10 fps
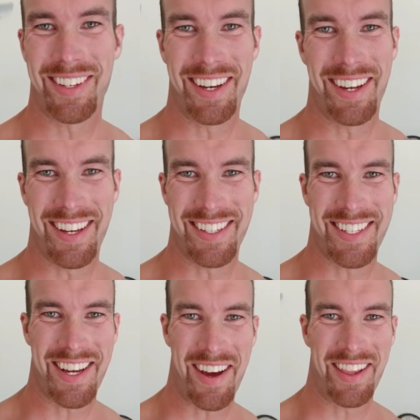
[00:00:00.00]
and uh,
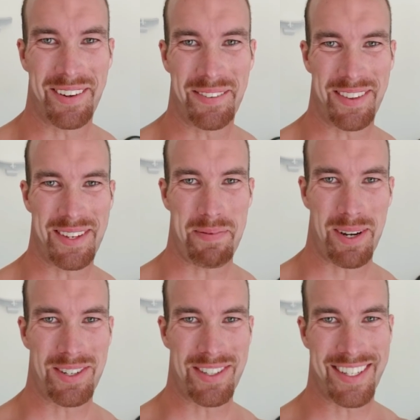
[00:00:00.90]
see how I look for these
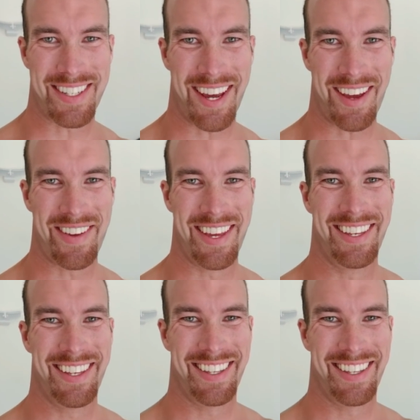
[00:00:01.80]
pictures this time.